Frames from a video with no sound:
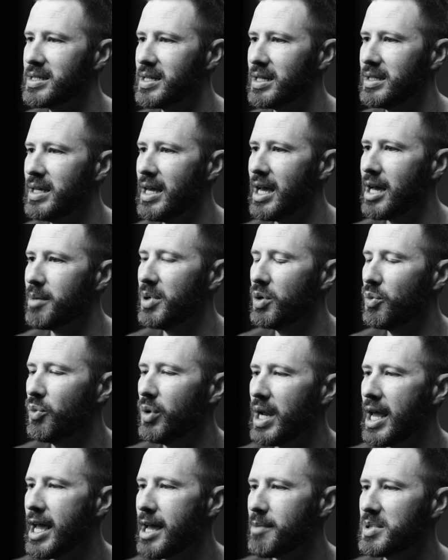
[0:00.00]
said, yeah, but
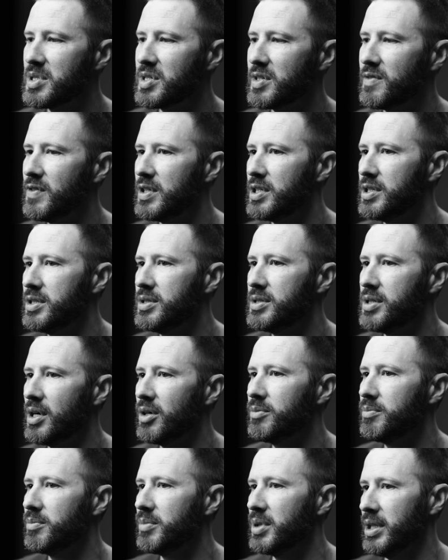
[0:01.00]
what happens if you
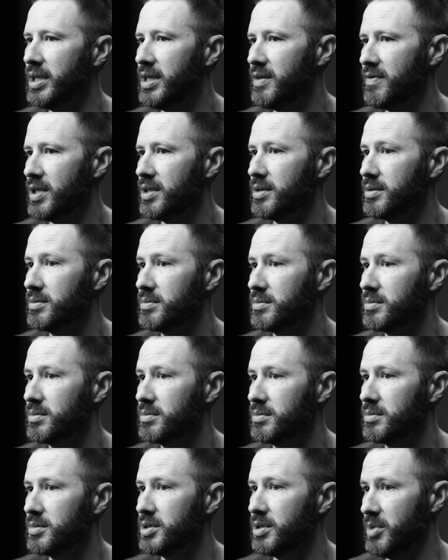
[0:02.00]
don't believe it
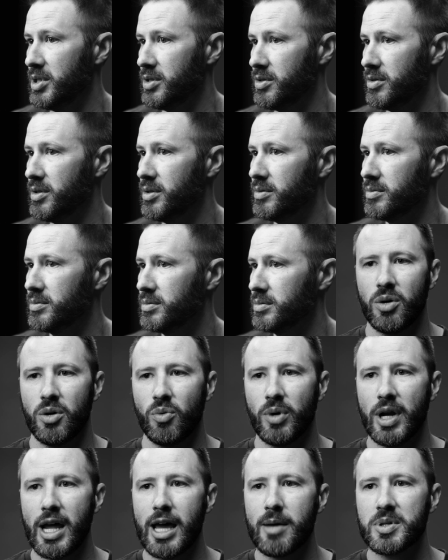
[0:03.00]
to be true?
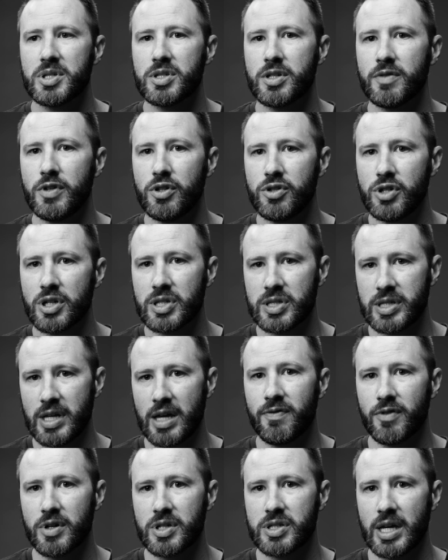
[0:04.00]
What happens if you just
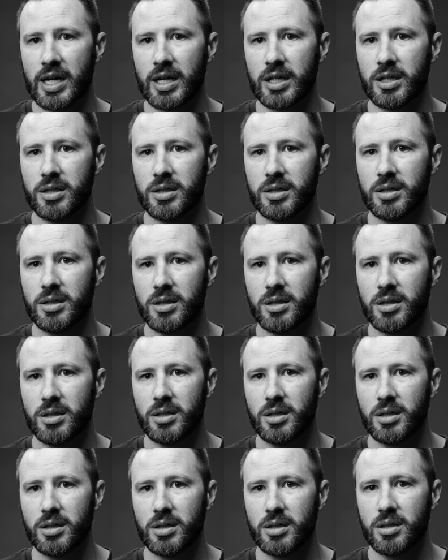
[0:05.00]
say for a second,
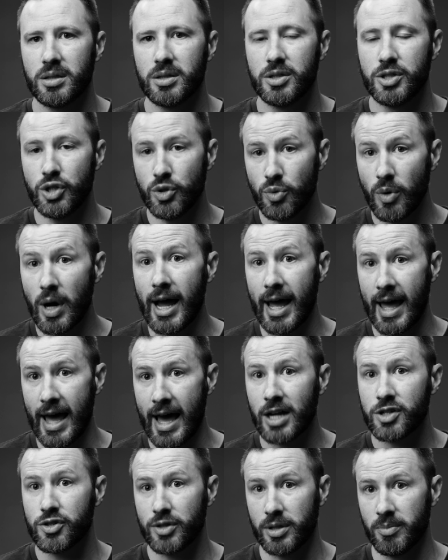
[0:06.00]
do I
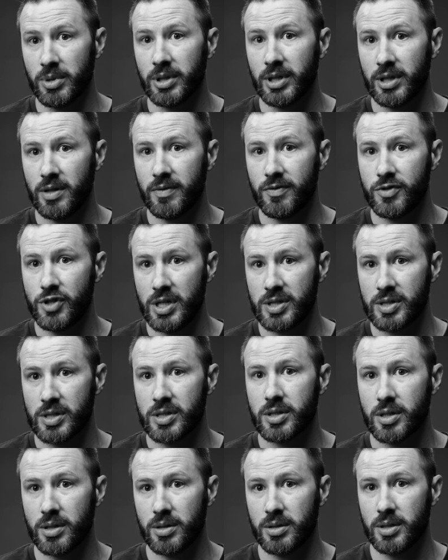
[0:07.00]
actually believe
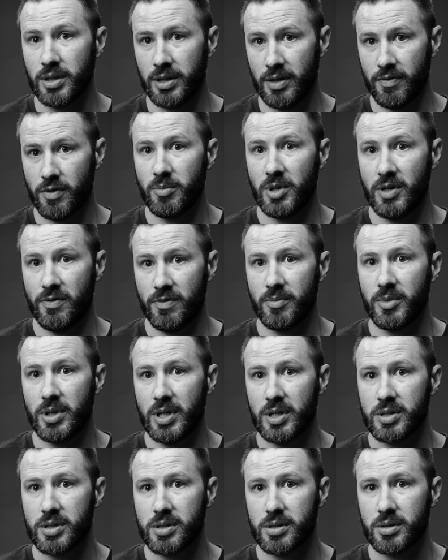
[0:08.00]
Jesus could deliver me from
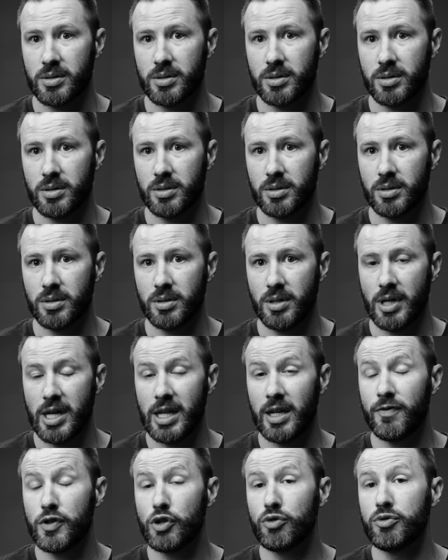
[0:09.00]
this?
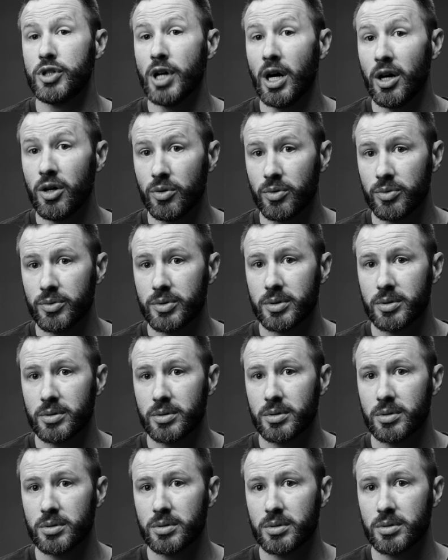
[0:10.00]
And if you
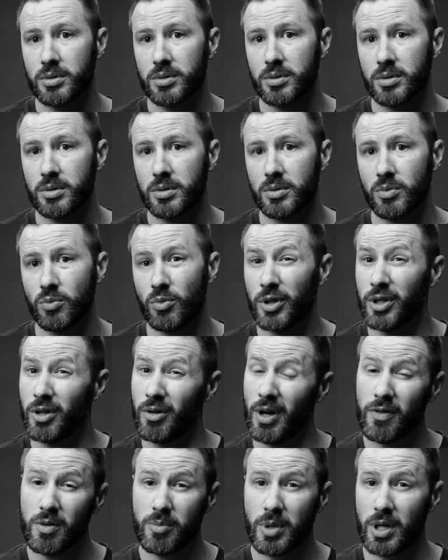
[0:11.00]
don't, will
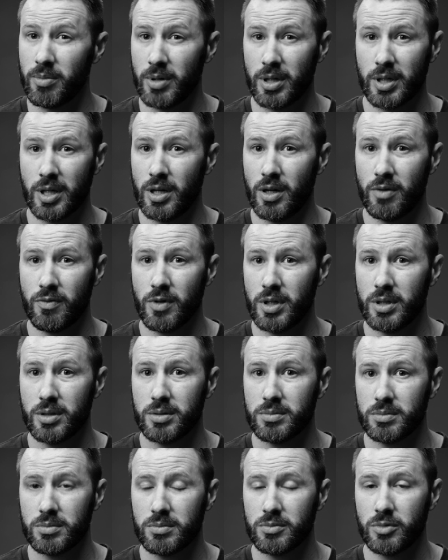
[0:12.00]
you ever be able to get over it?
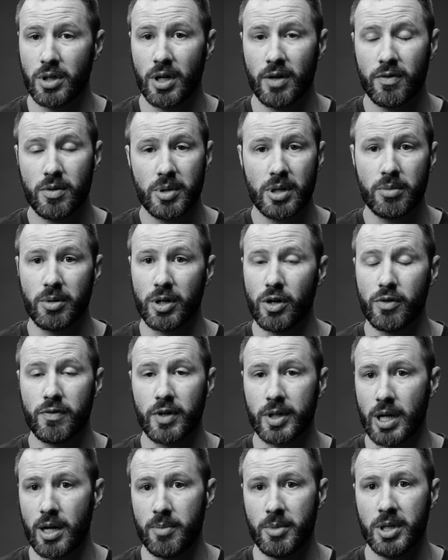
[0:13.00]
Will you ever be able to
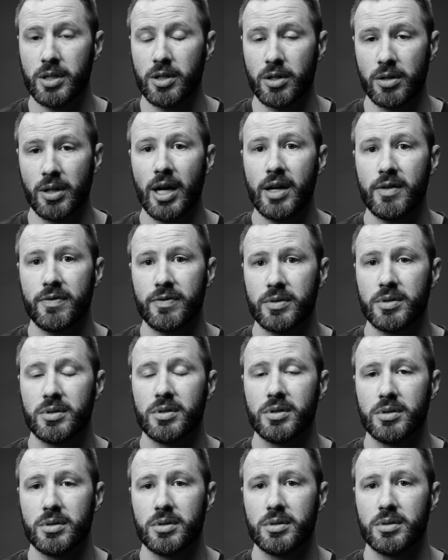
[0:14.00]
overcome it in your life?
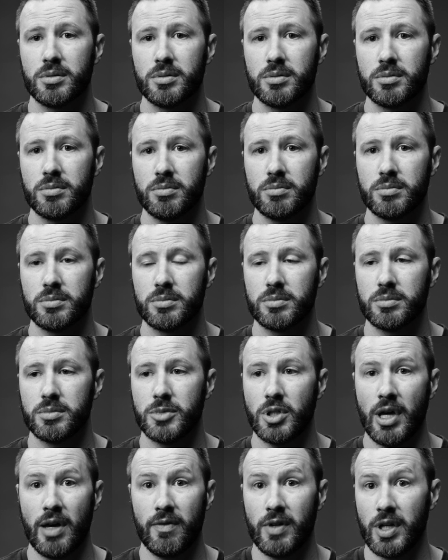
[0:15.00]

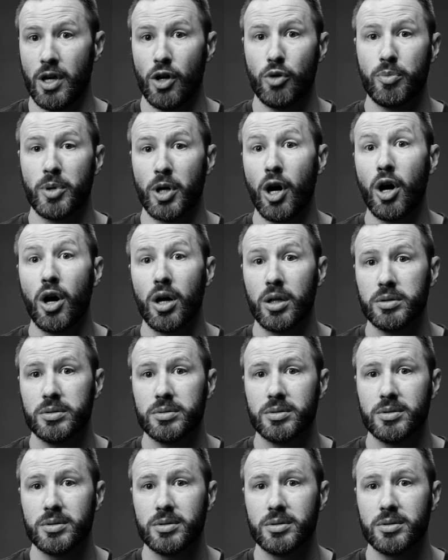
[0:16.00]
Do you have any hope at all?